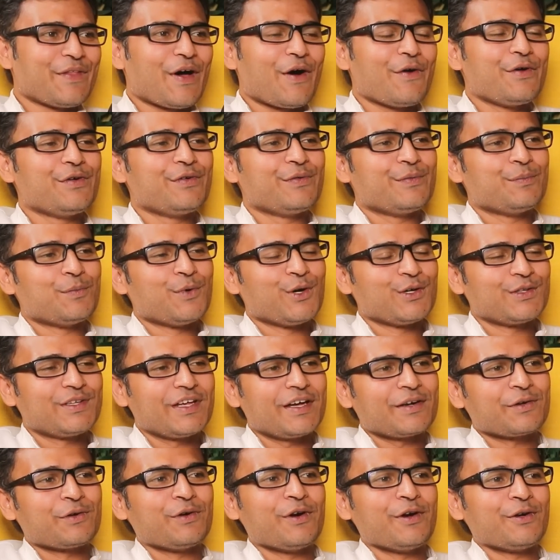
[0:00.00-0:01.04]
now you both
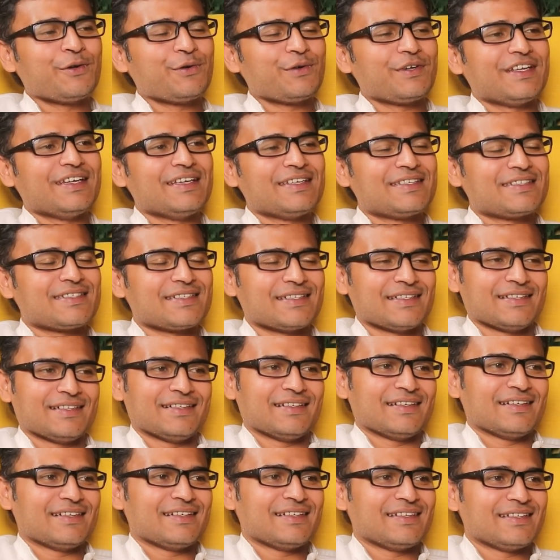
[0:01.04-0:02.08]
are going to teach
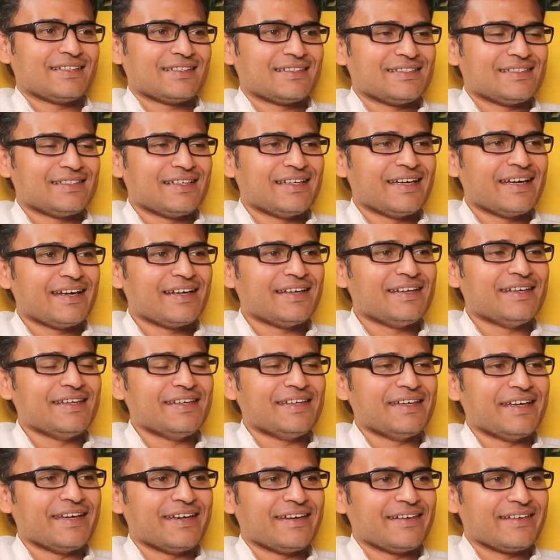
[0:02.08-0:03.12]
GATE
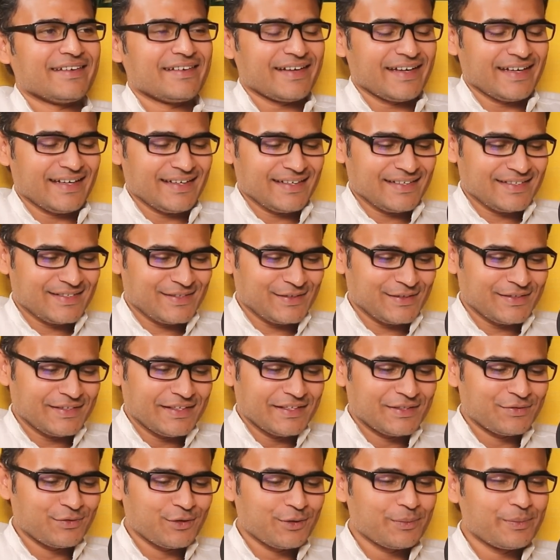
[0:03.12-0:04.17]
DA, right? Yeah. So
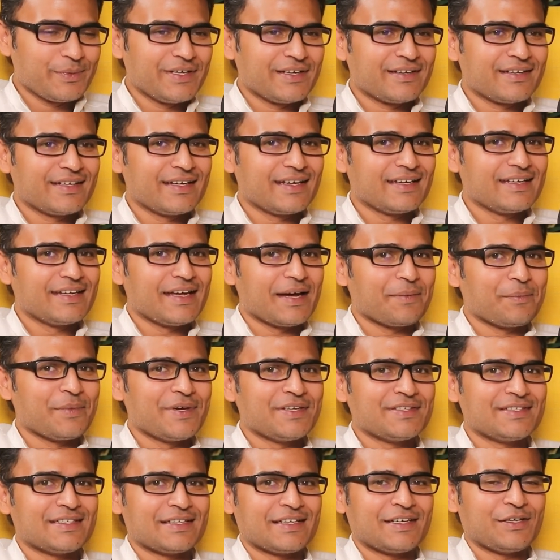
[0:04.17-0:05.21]
this would be really
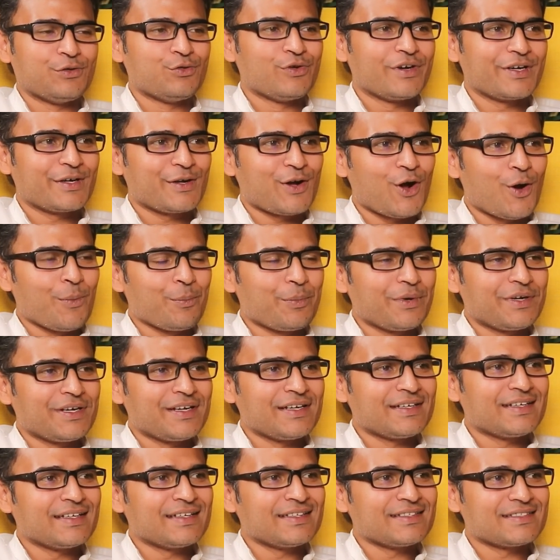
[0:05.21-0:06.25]
amazing. You were
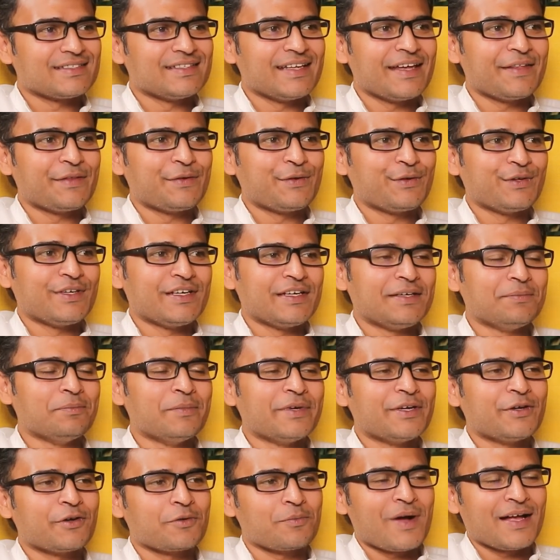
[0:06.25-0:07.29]
competitors, then you did
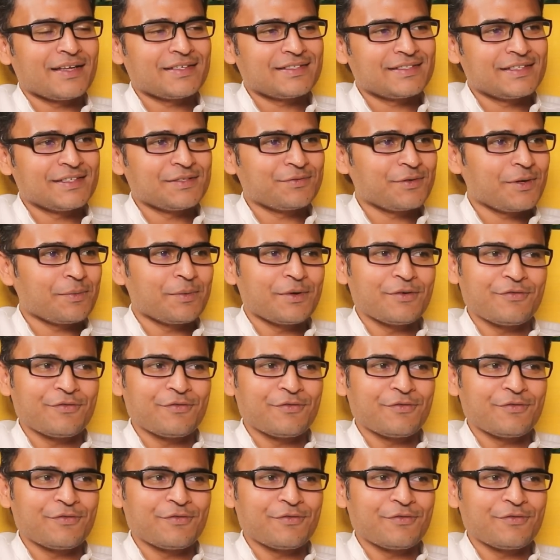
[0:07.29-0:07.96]
your master's from